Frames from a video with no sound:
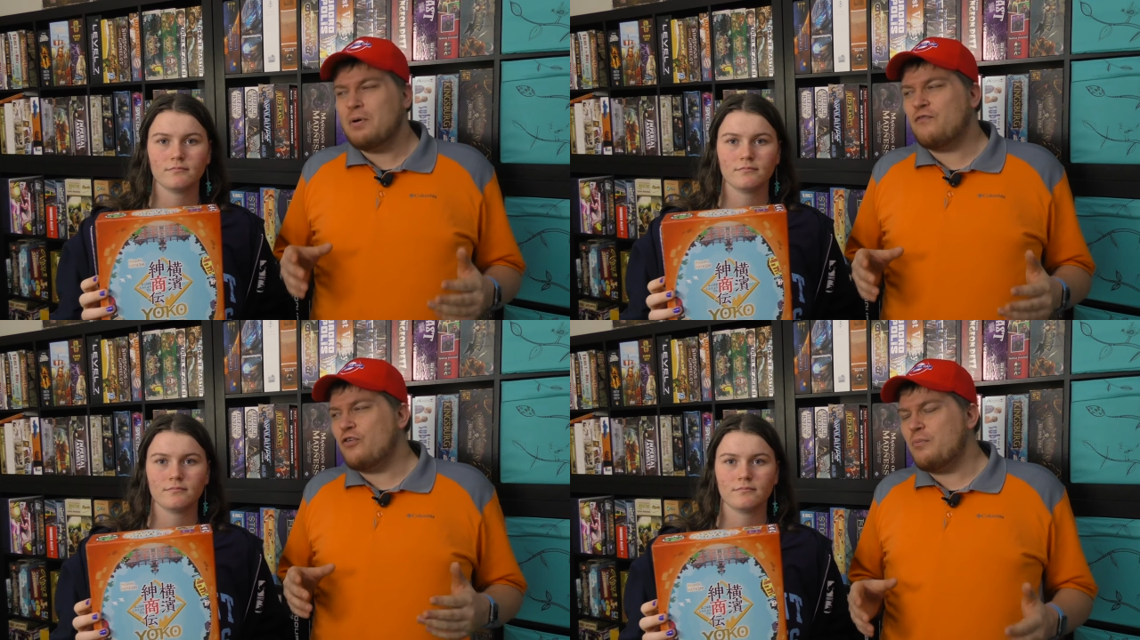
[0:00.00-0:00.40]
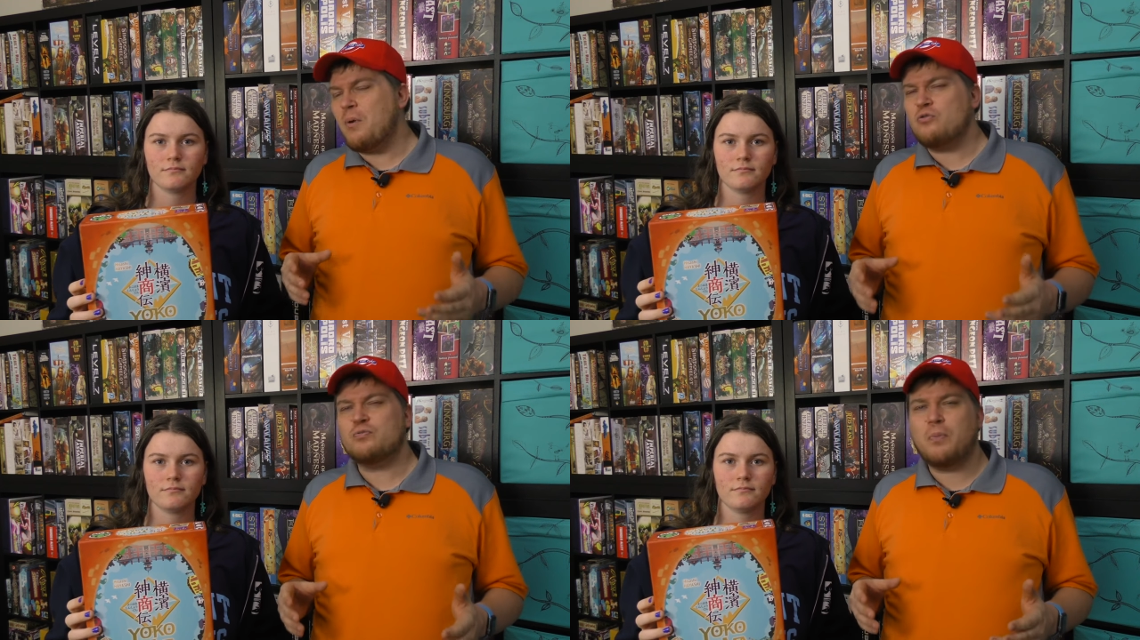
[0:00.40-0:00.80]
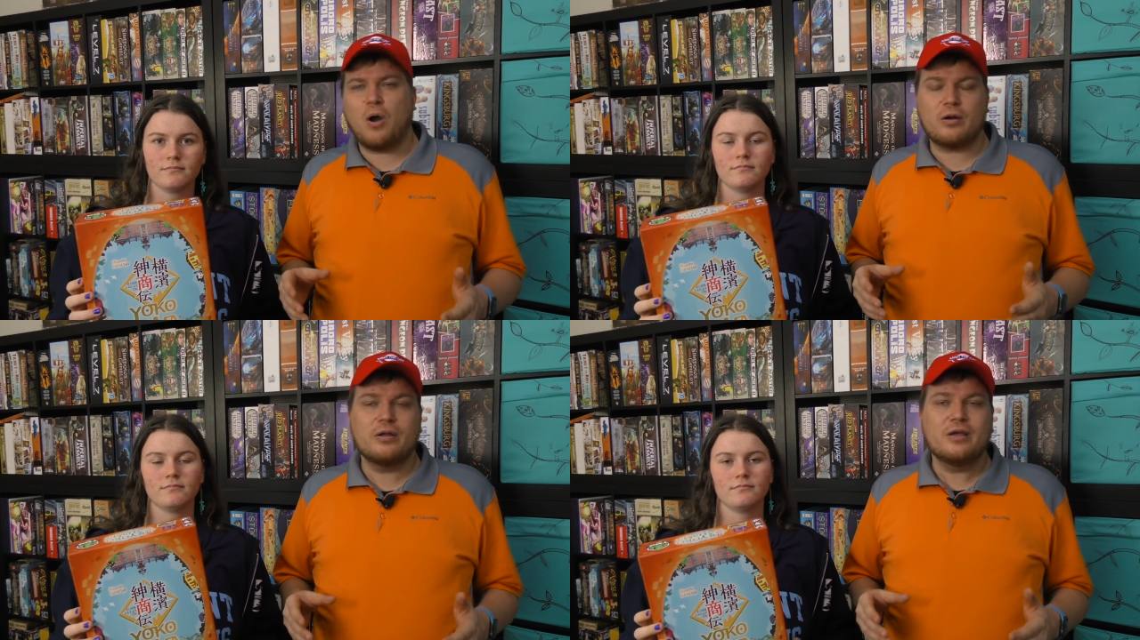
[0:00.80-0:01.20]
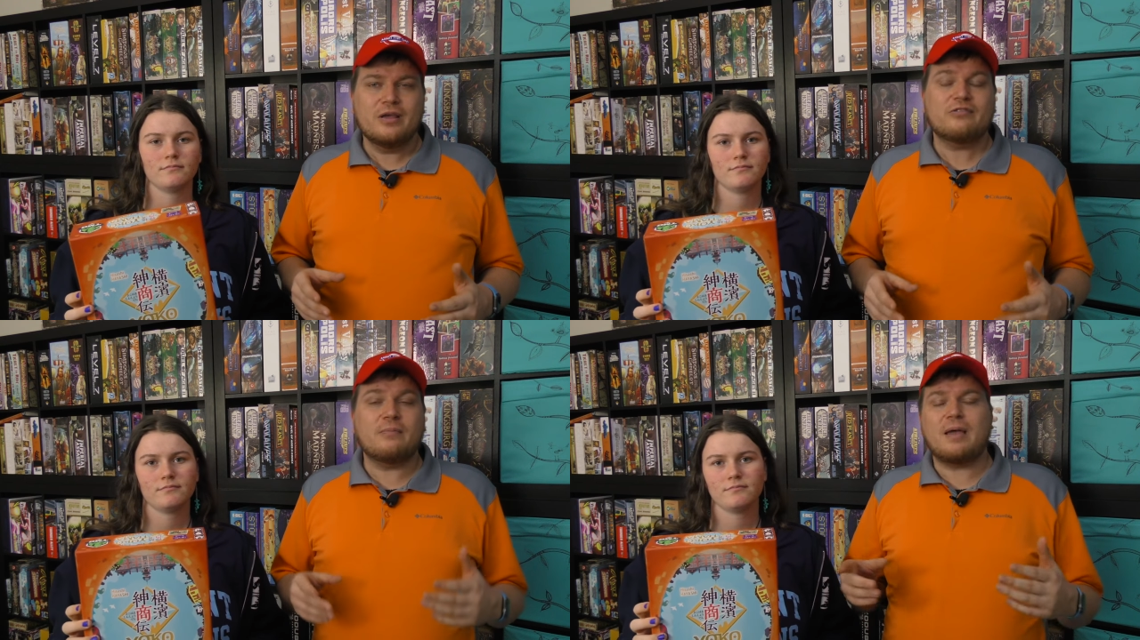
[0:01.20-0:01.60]
Speaker 1: But for the most part,
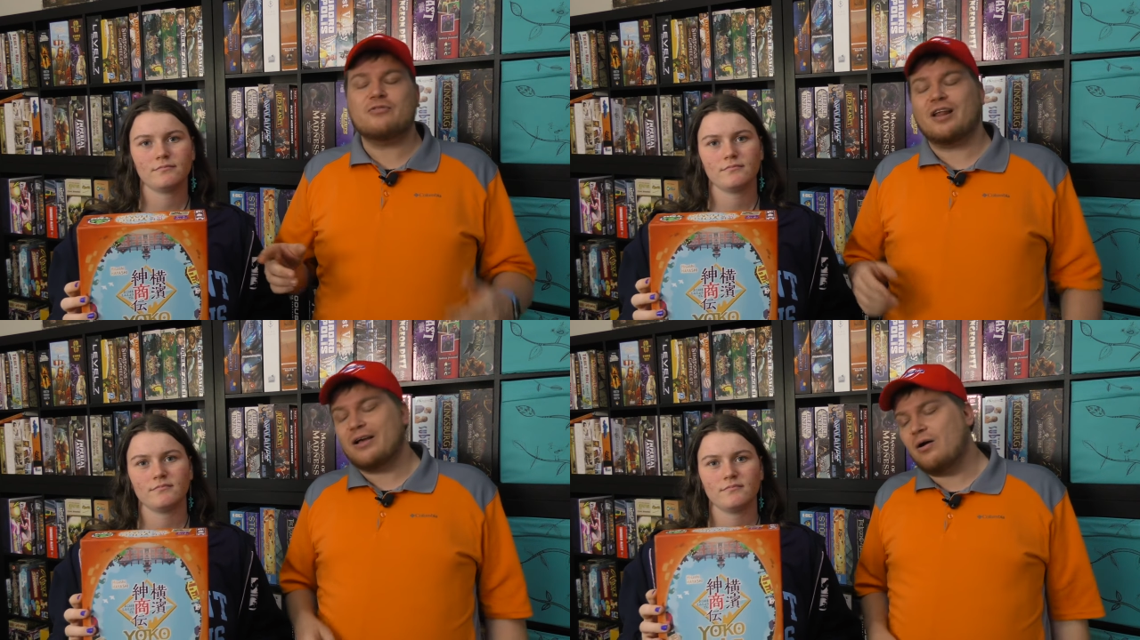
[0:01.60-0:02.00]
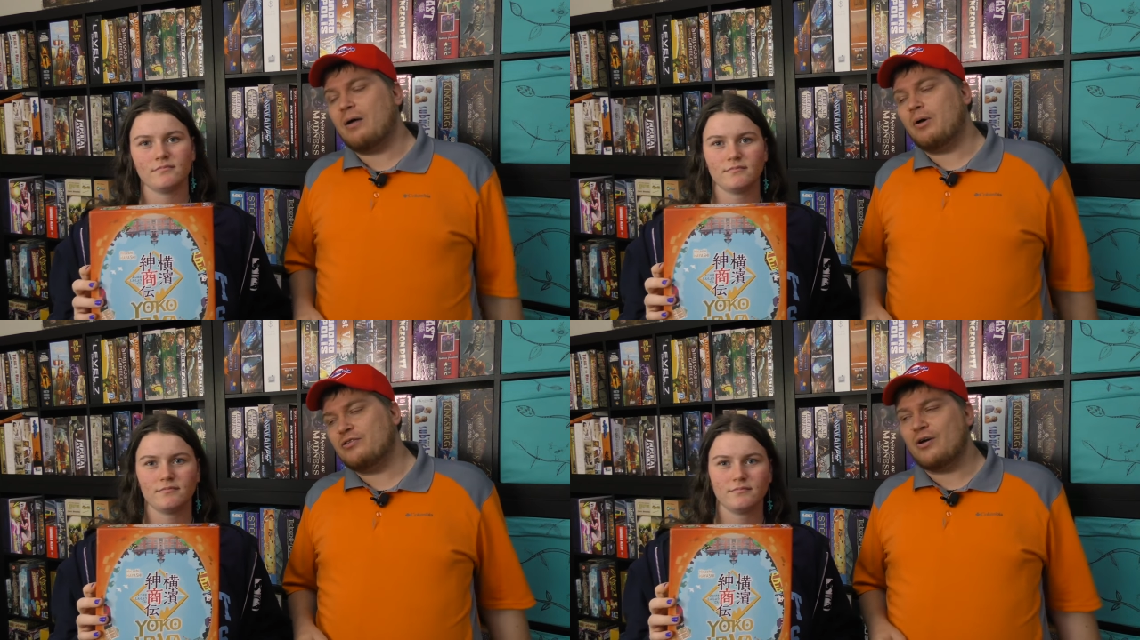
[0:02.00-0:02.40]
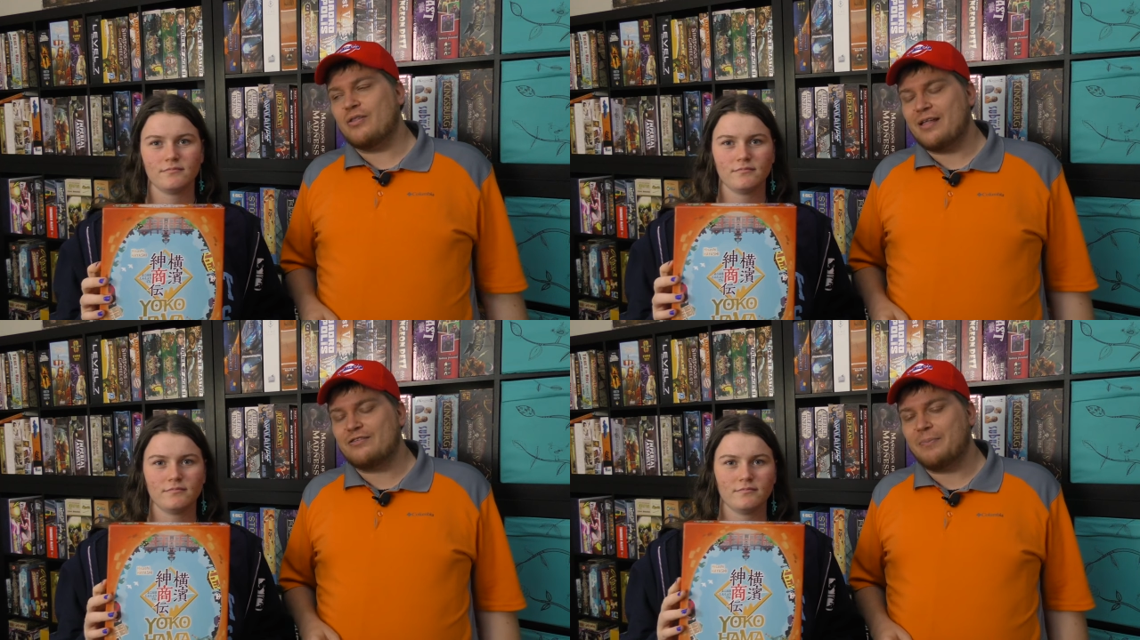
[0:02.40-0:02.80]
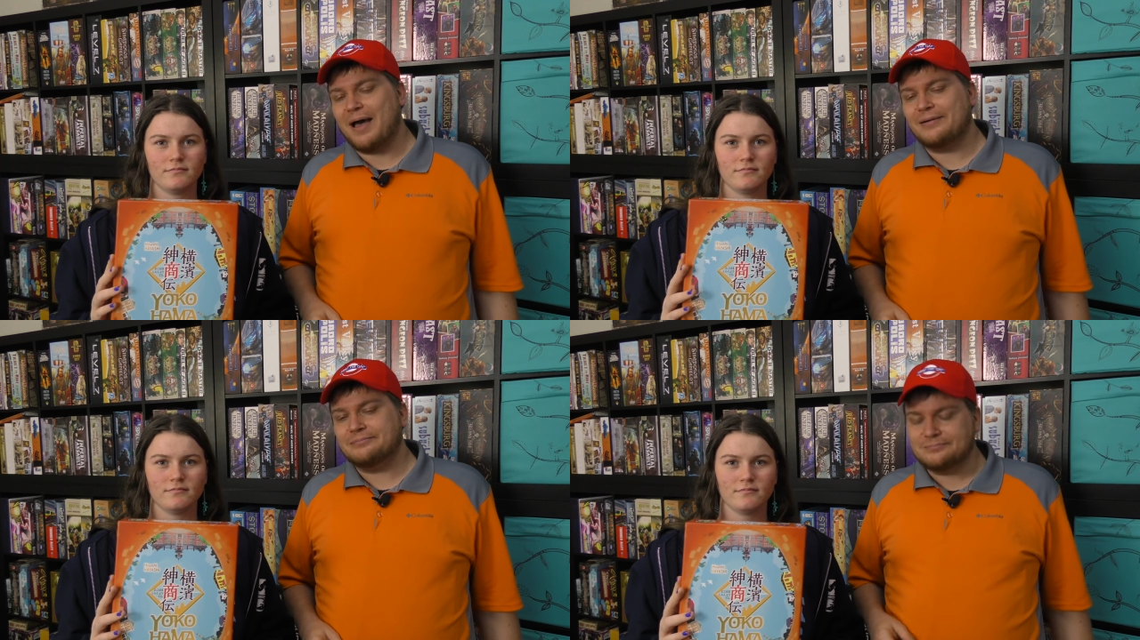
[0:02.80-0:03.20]
sometimes you're like, oh, I want to go to that
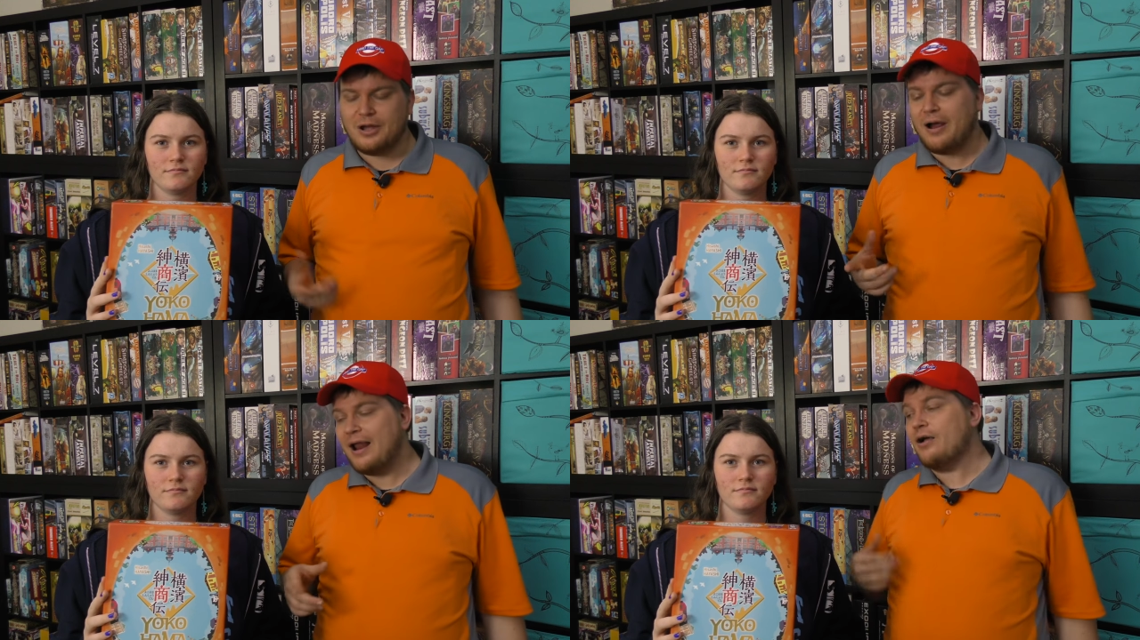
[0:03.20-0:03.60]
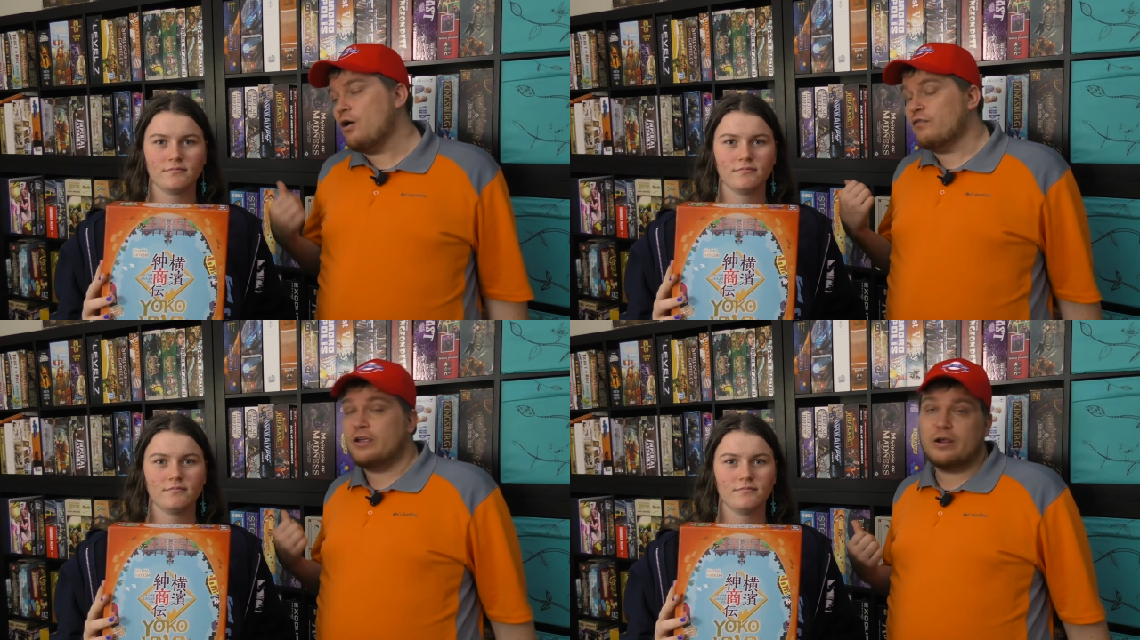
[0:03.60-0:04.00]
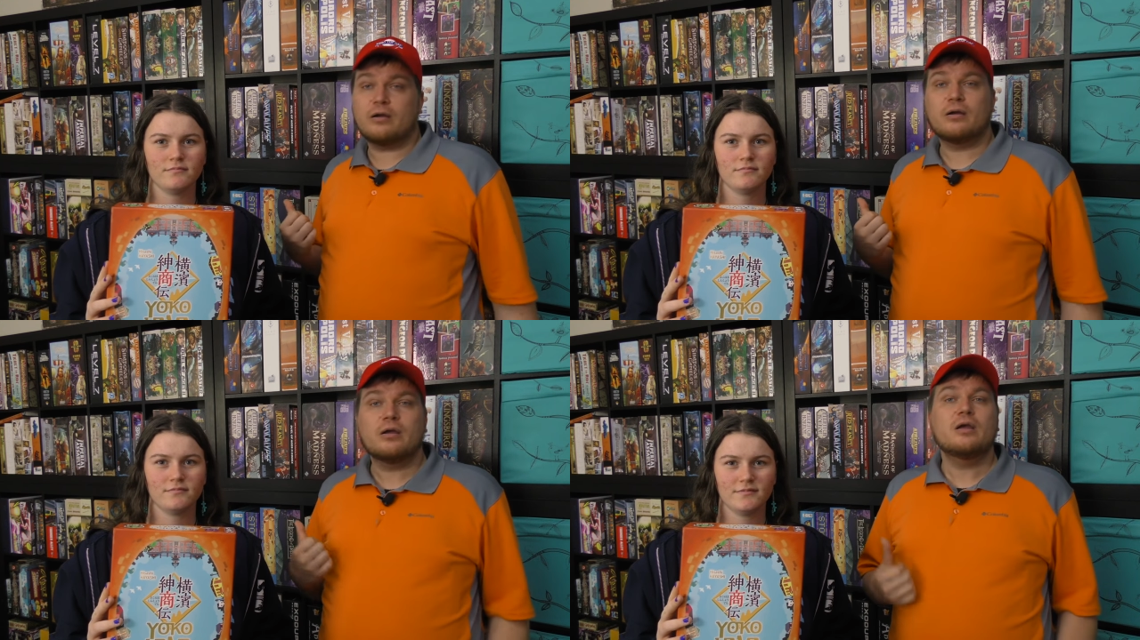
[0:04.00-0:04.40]
spot. All right, I'll go over here.